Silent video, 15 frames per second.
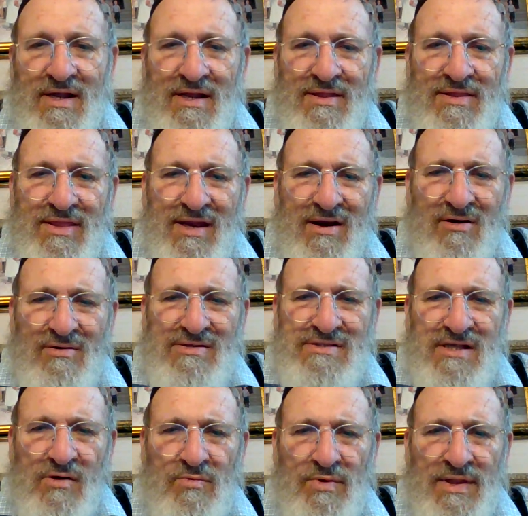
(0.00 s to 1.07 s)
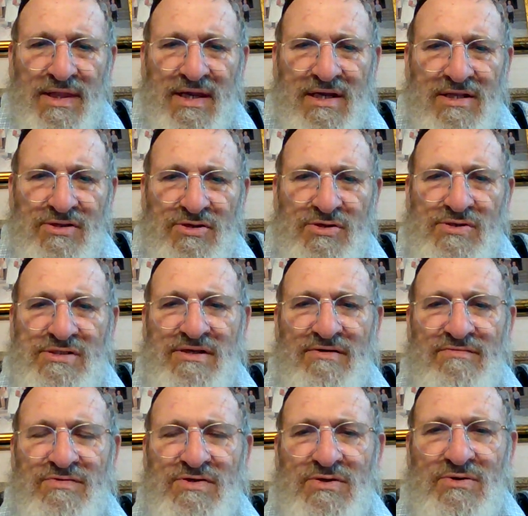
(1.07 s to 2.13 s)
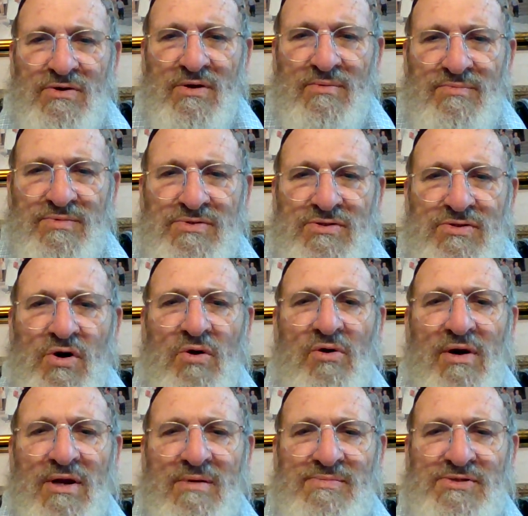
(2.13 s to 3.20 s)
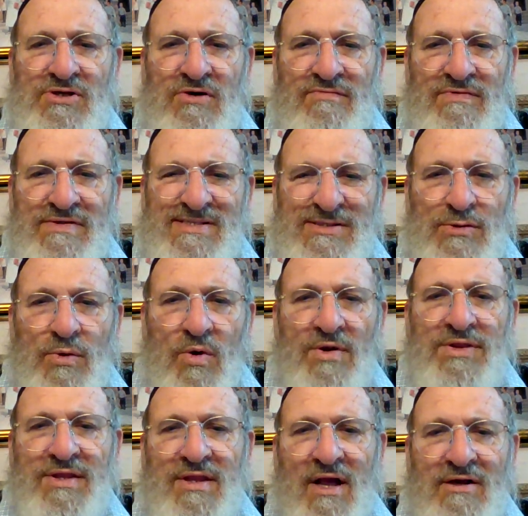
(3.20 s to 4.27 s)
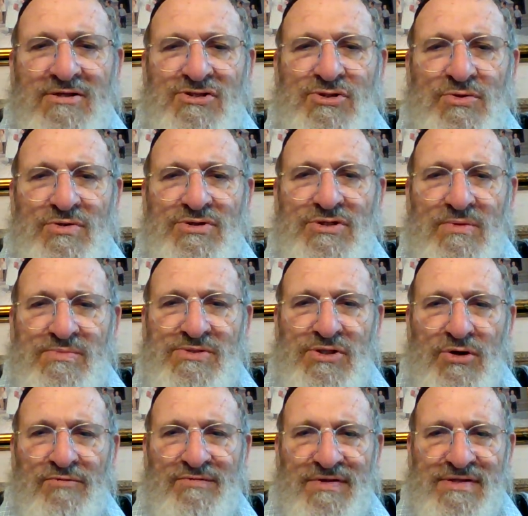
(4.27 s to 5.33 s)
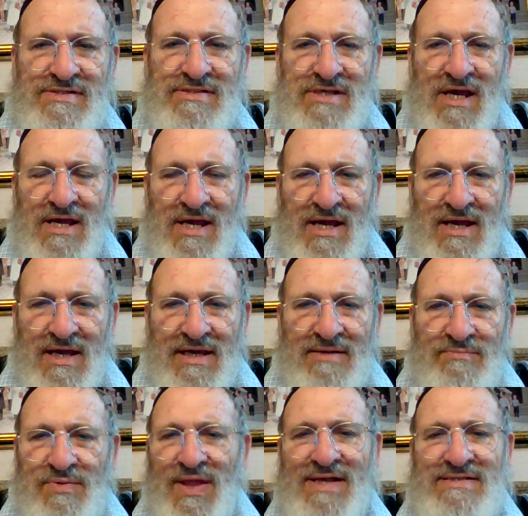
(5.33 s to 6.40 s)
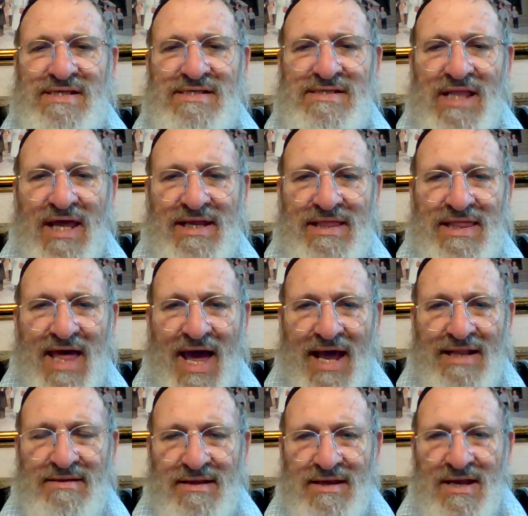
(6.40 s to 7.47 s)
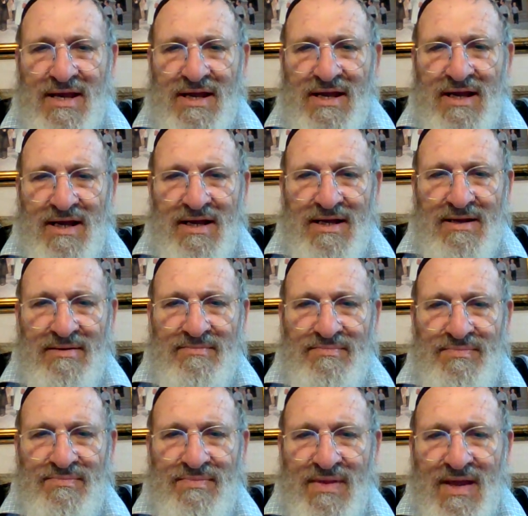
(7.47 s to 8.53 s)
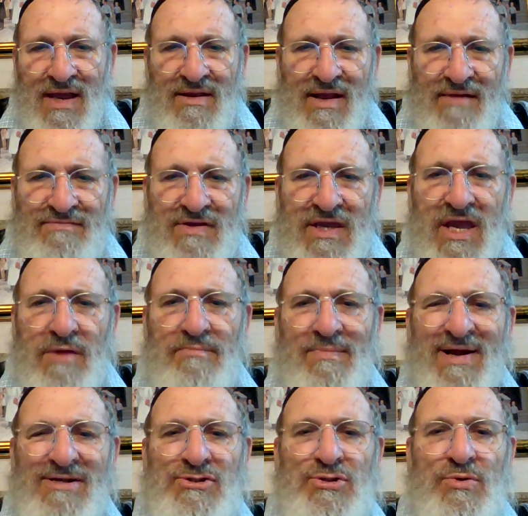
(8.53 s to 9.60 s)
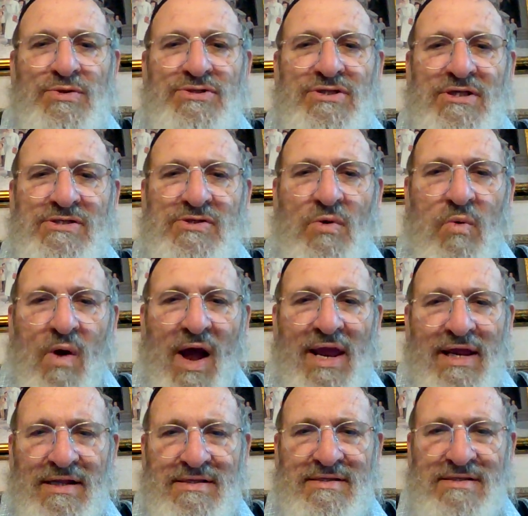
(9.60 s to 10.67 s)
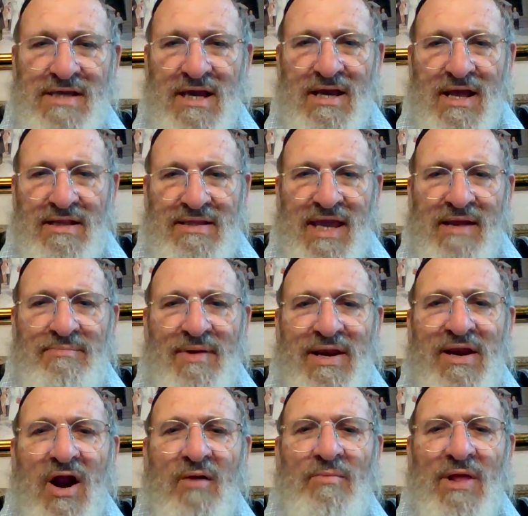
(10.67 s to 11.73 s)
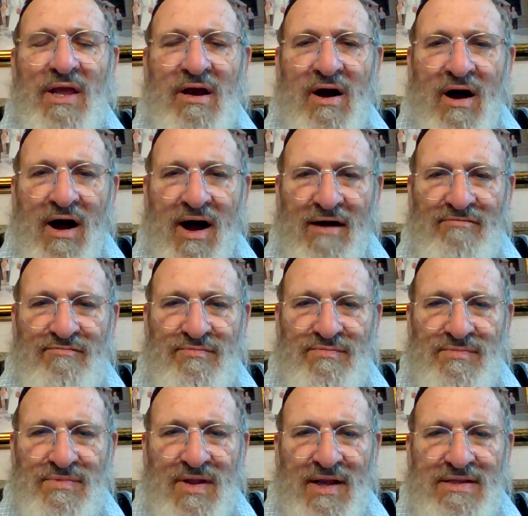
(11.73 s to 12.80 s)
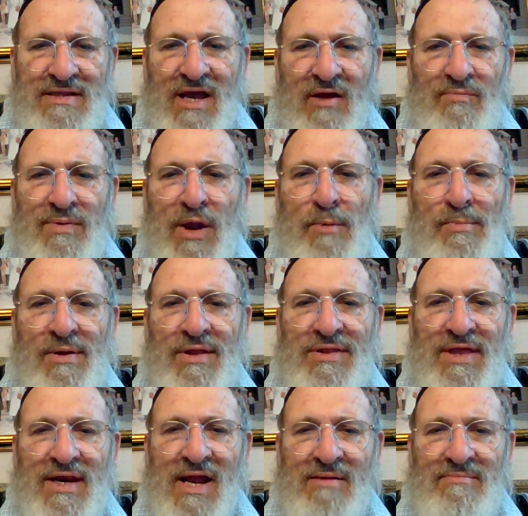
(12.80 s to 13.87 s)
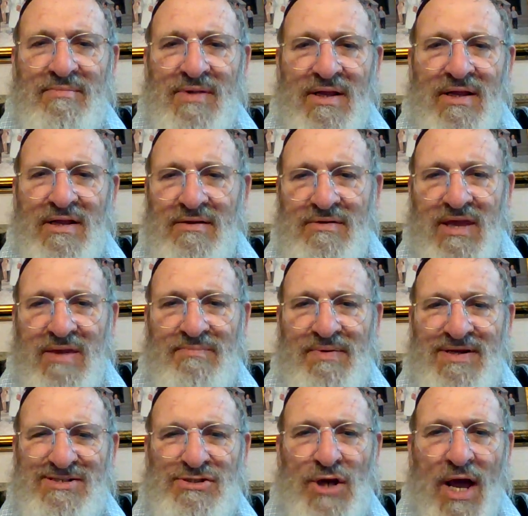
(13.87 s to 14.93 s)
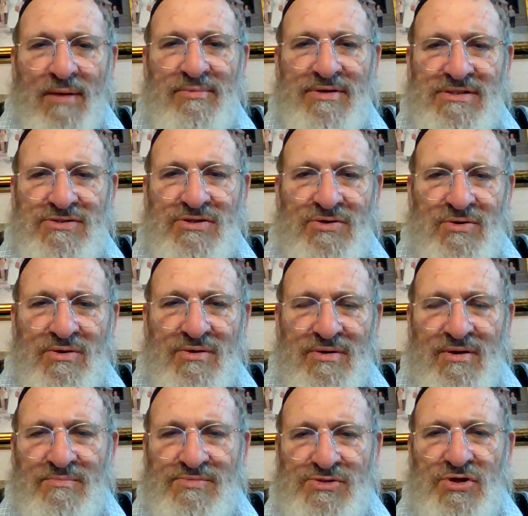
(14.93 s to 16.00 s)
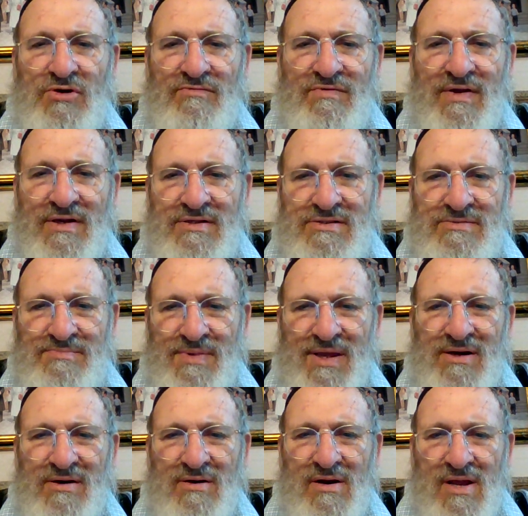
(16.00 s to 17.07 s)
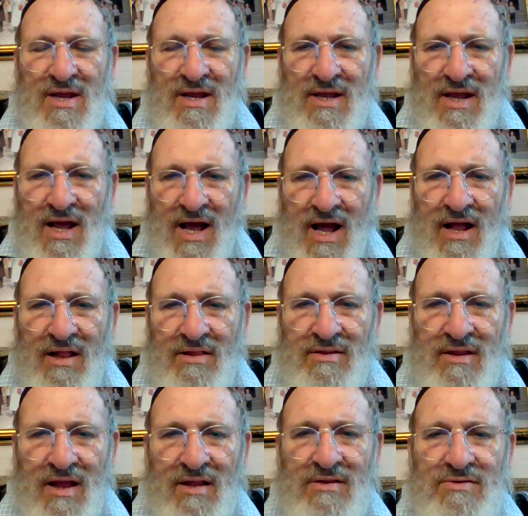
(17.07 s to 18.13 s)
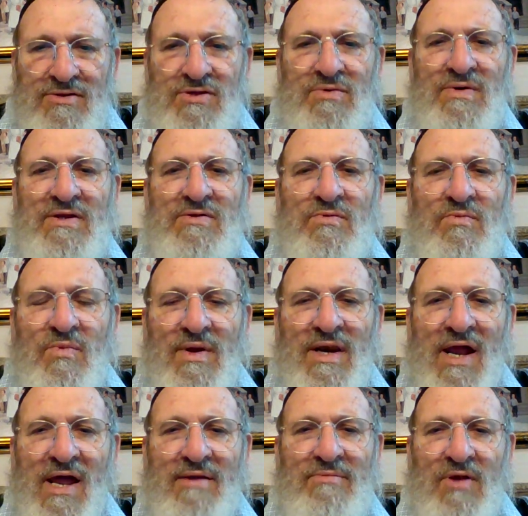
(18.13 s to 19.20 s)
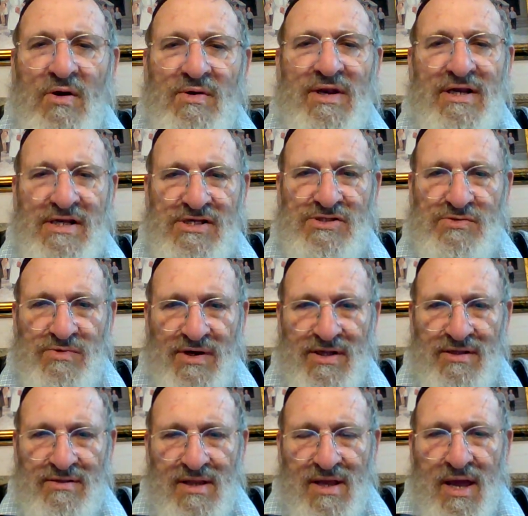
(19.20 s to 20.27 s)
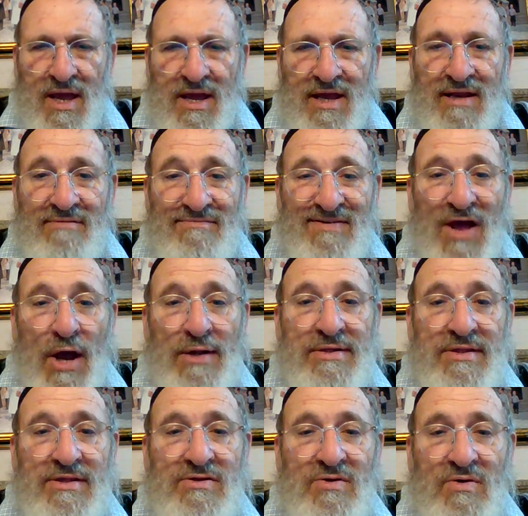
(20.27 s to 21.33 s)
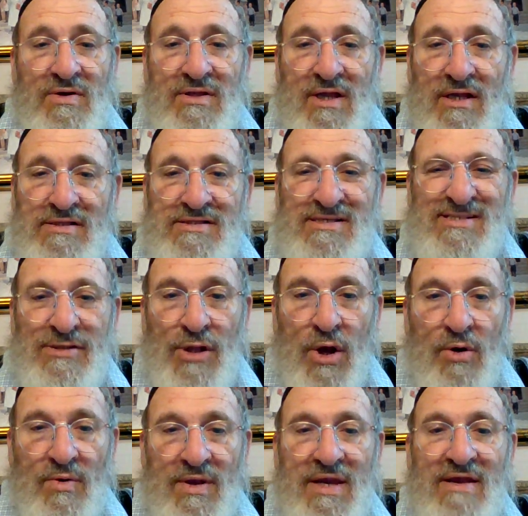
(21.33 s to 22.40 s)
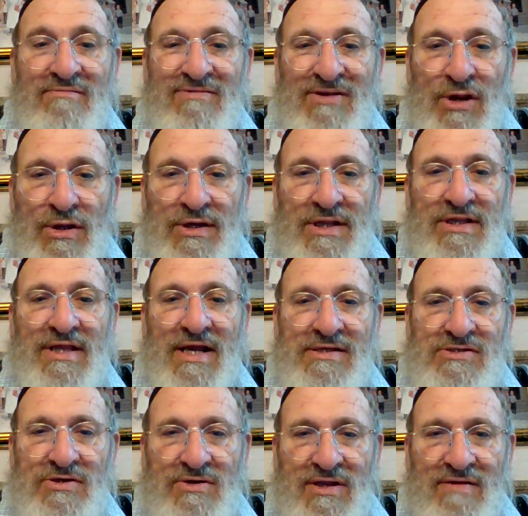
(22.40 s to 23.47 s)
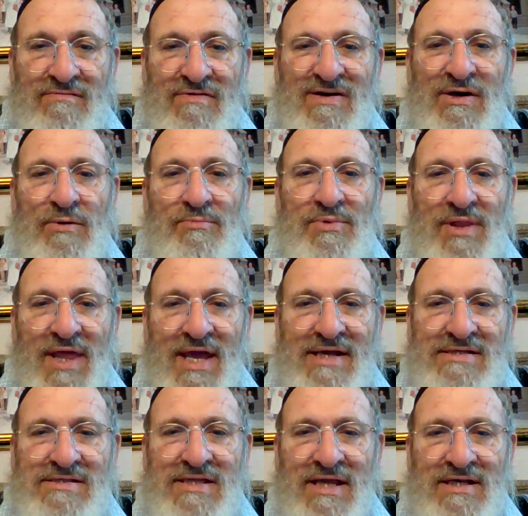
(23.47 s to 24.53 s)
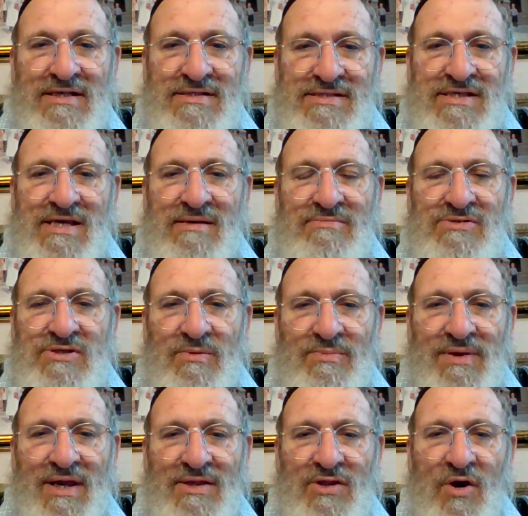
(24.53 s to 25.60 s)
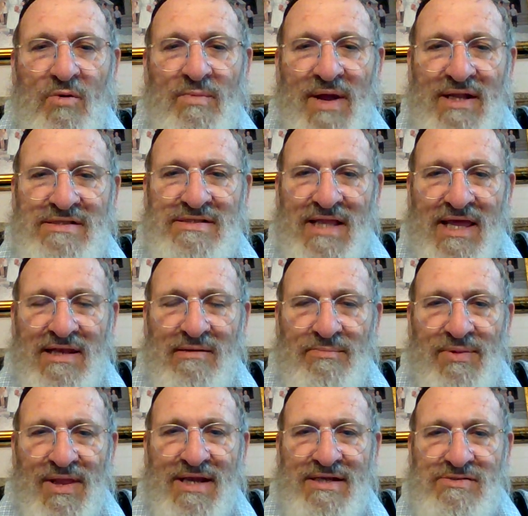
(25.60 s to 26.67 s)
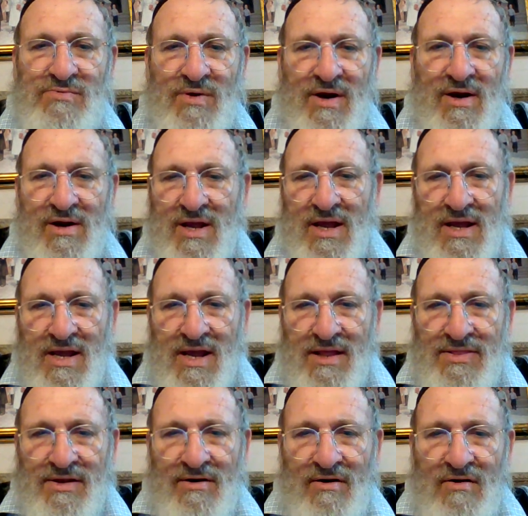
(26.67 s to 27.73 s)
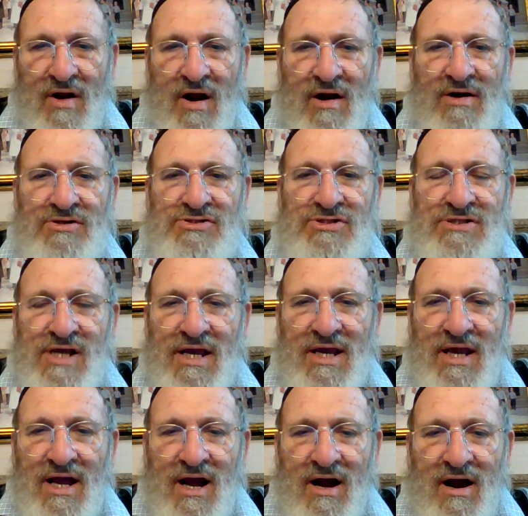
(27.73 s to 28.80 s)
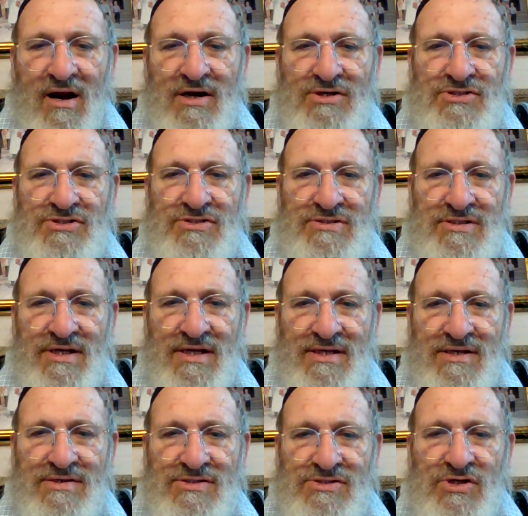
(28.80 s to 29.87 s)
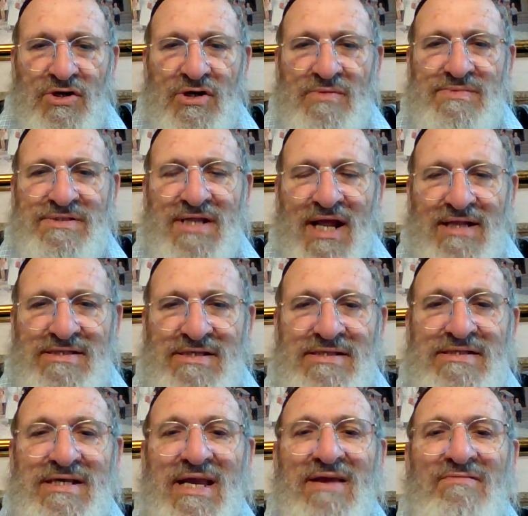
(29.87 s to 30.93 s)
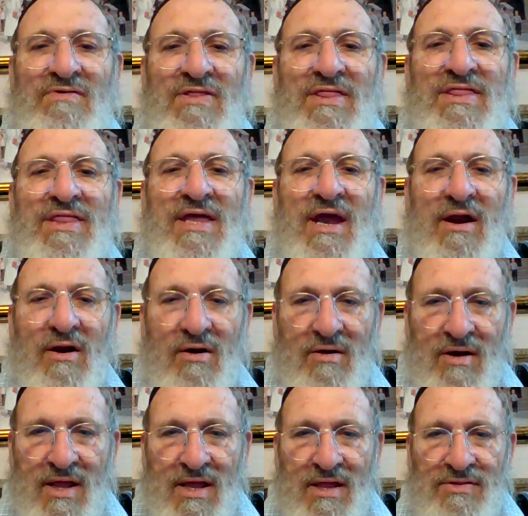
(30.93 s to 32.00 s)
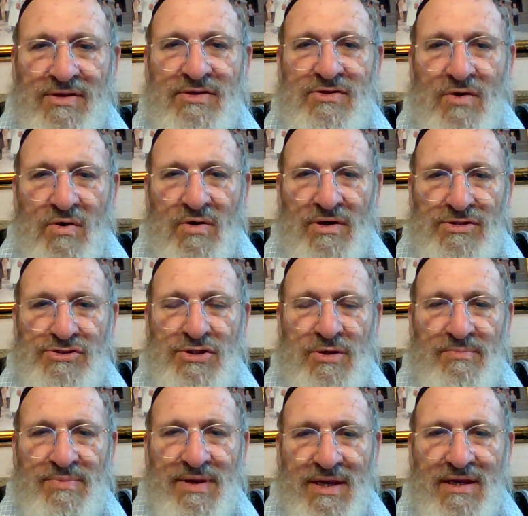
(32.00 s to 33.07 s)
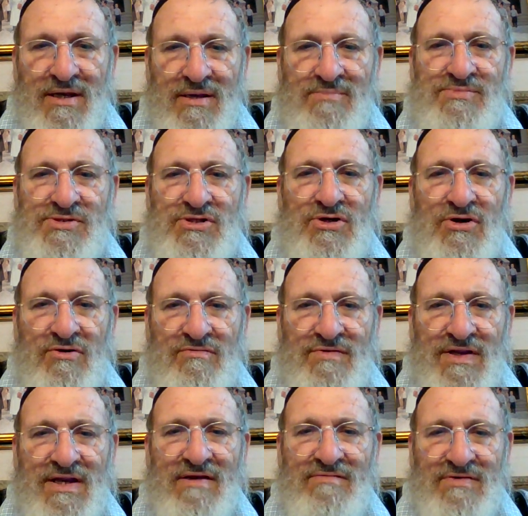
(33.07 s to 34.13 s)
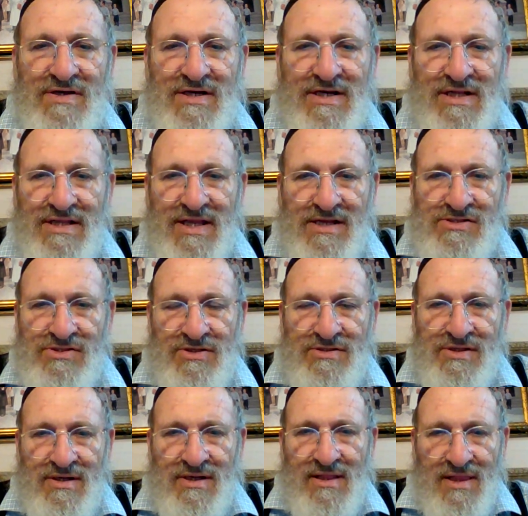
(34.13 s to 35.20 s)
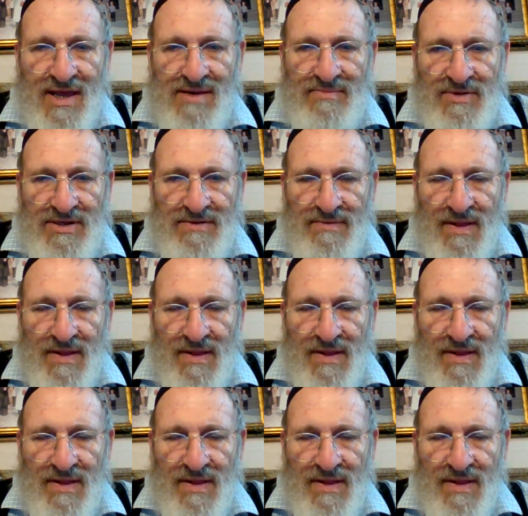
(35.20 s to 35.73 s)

there it's not really conducive to a Torah observance, to Orthodox Jewish observance in places like that. I have to keep my Jewishness quiet, take my yarmulke off, not tell people that I'm keeping Shabbos or observing. Better, I'll do it when I go to Israel. In fact, the Torah tells us no, even in a desert, even in a place that seems to be a no man's land, a place where there are harsh circumstances, even there the Torah should be observed, even in a desert climate.